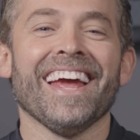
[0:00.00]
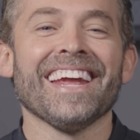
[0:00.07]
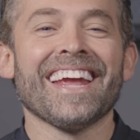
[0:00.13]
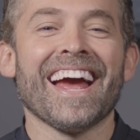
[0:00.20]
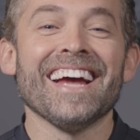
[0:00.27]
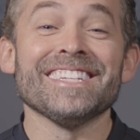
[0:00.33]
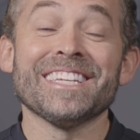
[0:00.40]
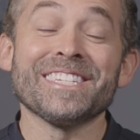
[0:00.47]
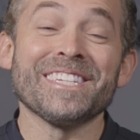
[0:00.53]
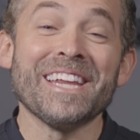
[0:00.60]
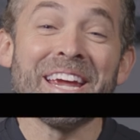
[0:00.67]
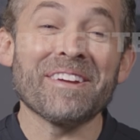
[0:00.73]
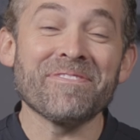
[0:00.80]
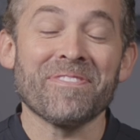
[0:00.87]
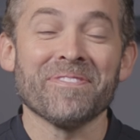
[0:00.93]
Hey guys, it's
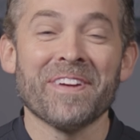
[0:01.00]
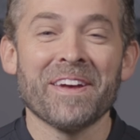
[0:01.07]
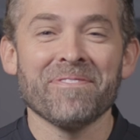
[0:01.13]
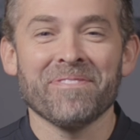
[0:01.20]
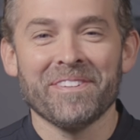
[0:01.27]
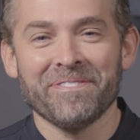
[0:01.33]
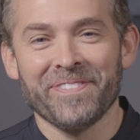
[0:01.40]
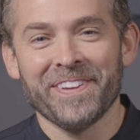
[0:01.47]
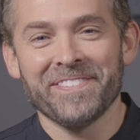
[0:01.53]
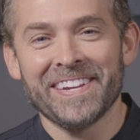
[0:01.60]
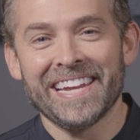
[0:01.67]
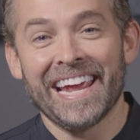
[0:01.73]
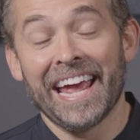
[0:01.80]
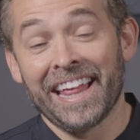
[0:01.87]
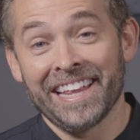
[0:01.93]
Nick from
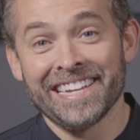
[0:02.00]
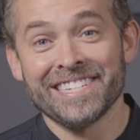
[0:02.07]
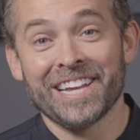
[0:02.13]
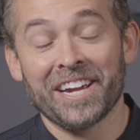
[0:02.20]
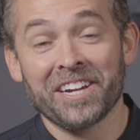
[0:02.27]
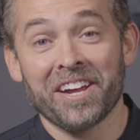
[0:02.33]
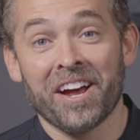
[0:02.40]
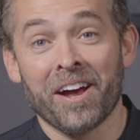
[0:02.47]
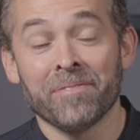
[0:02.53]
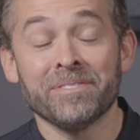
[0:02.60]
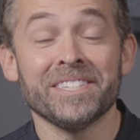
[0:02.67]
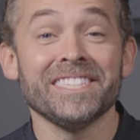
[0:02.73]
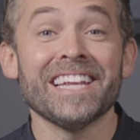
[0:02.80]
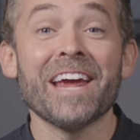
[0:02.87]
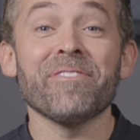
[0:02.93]

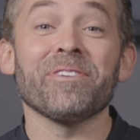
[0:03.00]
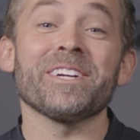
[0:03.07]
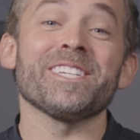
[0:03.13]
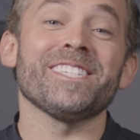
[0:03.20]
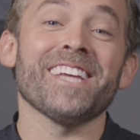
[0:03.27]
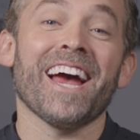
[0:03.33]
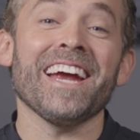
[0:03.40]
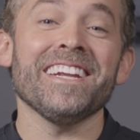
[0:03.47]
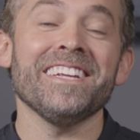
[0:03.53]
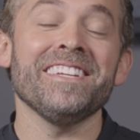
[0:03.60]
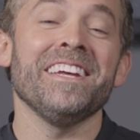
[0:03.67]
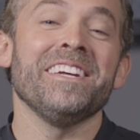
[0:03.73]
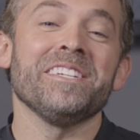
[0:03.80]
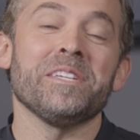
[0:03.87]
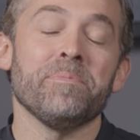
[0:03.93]
F150LEDs.com. Today we're
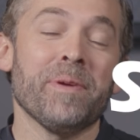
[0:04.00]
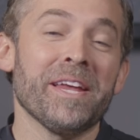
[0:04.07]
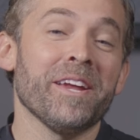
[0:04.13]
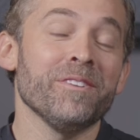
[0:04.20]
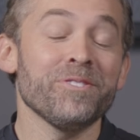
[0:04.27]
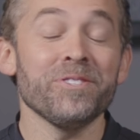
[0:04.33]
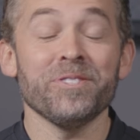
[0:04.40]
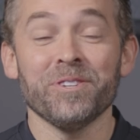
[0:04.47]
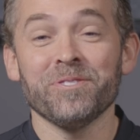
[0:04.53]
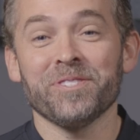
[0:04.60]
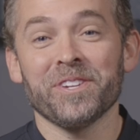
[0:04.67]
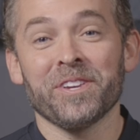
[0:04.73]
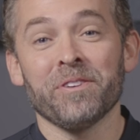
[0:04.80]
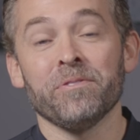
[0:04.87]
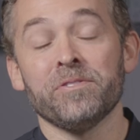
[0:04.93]
excited to be
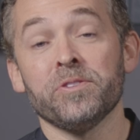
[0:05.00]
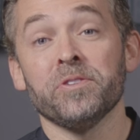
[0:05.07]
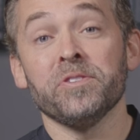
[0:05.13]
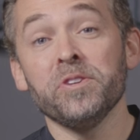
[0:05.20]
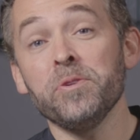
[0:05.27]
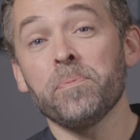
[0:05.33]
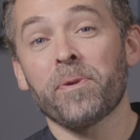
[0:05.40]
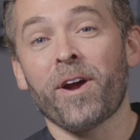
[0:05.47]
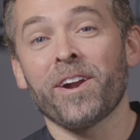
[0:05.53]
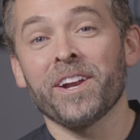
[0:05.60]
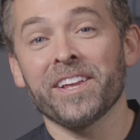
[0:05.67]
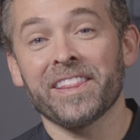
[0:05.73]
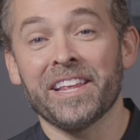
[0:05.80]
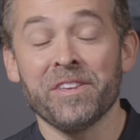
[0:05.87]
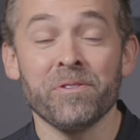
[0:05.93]
introducing you to a new
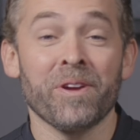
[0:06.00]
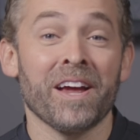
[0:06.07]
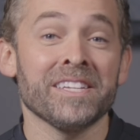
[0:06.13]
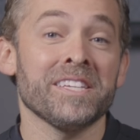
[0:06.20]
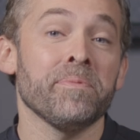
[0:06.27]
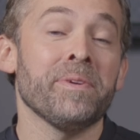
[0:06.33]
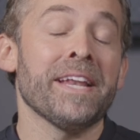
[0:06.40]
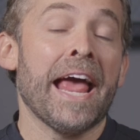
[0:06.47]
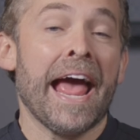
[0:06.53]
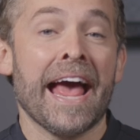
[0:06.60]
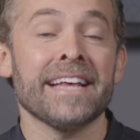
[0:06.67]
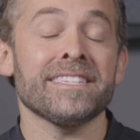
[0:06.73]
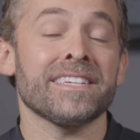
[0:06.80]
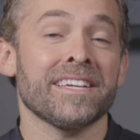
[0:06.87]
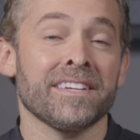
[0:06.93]
product that you guys have been
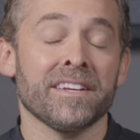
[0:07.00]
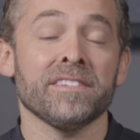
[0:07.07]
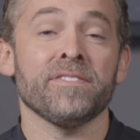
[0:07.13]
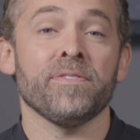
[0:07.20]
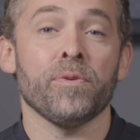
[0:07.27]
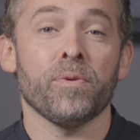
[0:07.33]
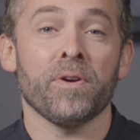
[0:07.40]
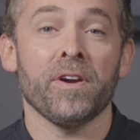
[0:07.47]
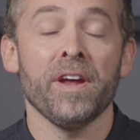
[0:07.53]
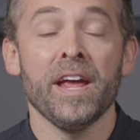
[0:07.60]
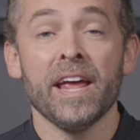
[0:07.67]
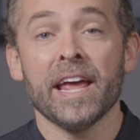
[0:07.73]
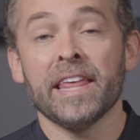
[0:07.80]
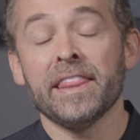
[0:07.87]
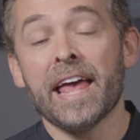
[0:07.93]
asking us for,
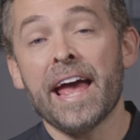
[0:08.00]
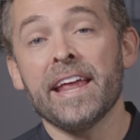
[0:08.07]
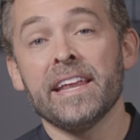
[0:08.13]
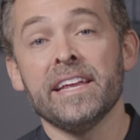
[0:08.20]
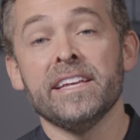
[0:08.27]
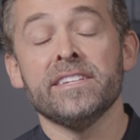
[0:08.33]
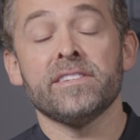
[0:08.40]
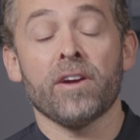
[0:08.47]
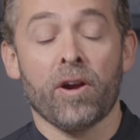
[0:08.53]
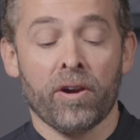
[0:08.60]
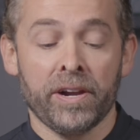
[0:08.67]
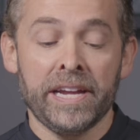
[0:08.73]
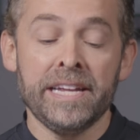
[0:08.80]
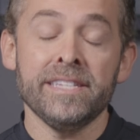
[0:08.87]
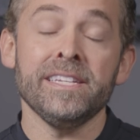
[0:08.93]
and that is
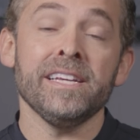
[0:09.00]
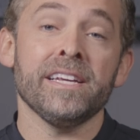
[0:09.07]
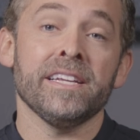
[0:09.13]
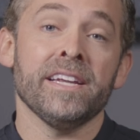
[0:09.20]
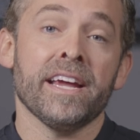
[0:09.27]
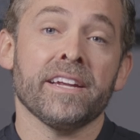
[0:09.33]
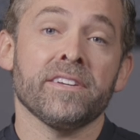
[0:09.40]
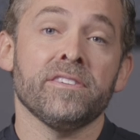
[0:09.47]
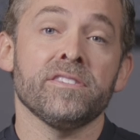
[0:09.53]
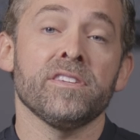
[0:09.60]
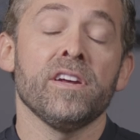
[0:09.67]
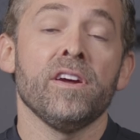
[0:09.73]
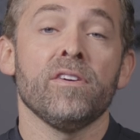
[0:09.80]
our easy connectors